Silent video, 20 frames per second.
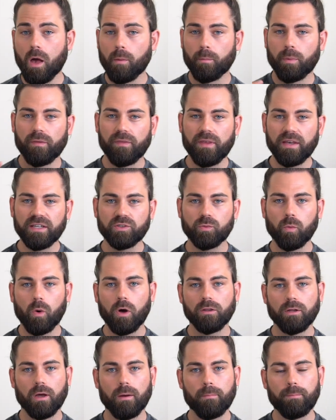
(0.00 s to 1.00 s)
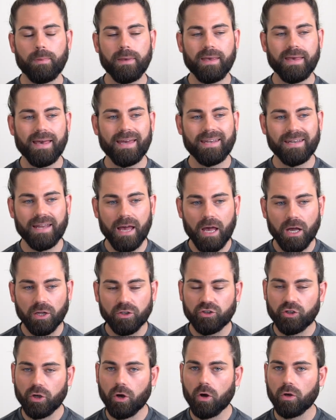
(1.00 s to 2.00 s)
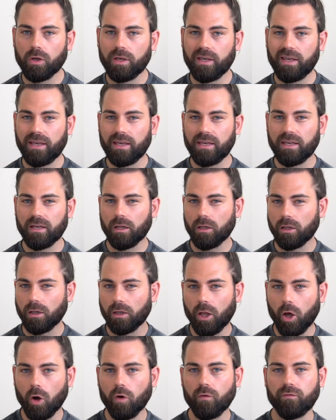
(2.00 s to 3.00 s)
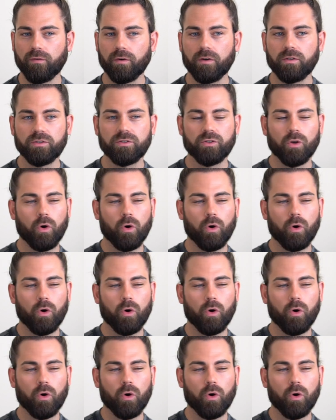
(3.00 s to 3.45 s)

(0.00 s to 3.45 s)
but this one being chunky loafers,